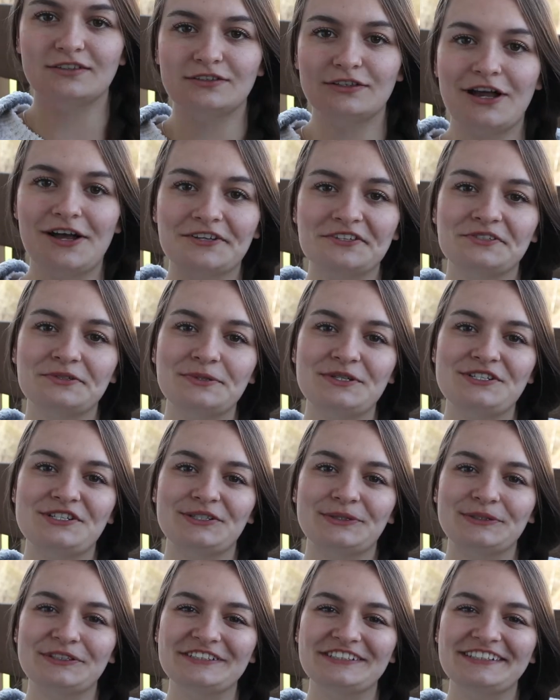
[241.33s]
Long story
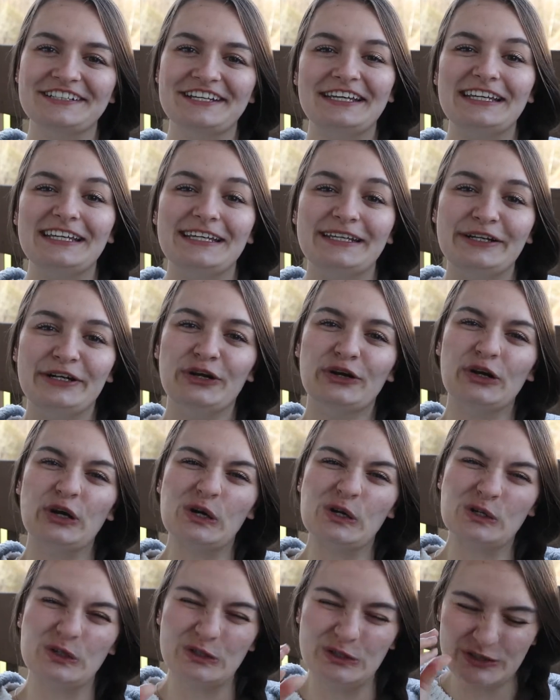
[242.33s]
short, it
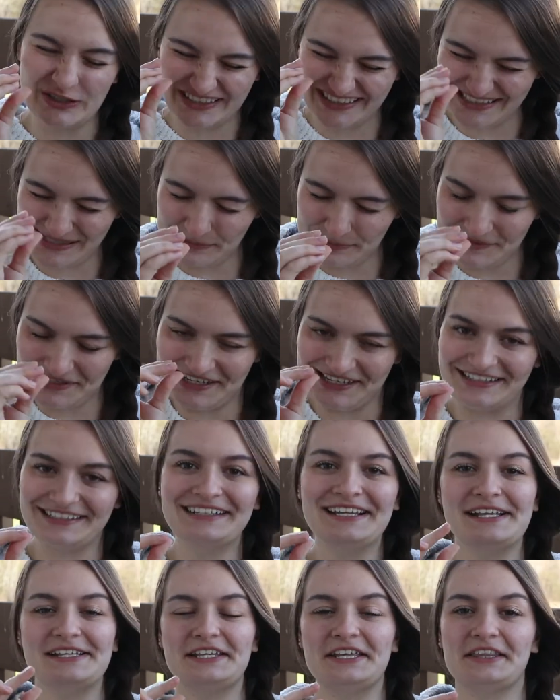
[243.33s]
irked
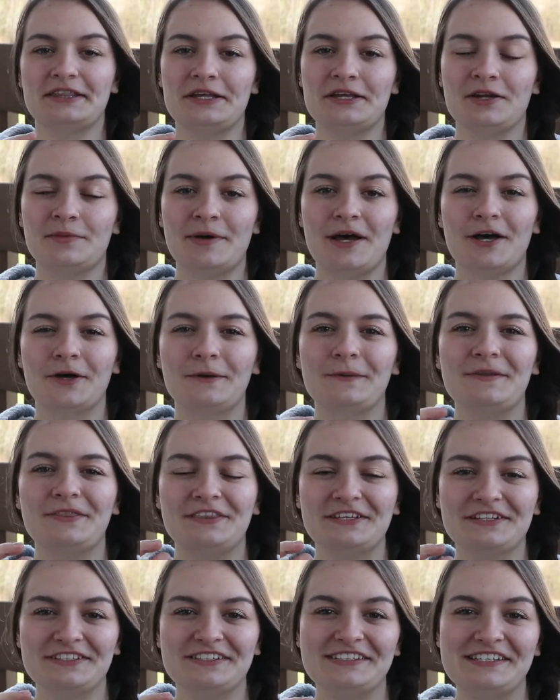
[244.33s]
me to think about
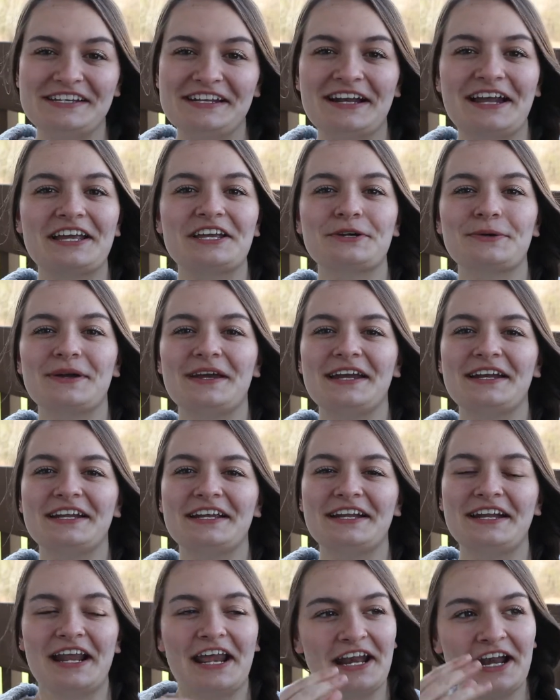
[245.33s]
the scene I
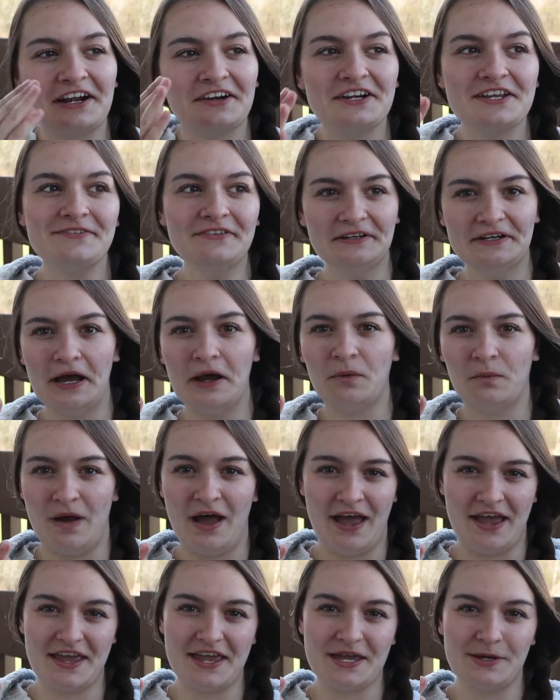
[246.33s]
created, and I don't even know why.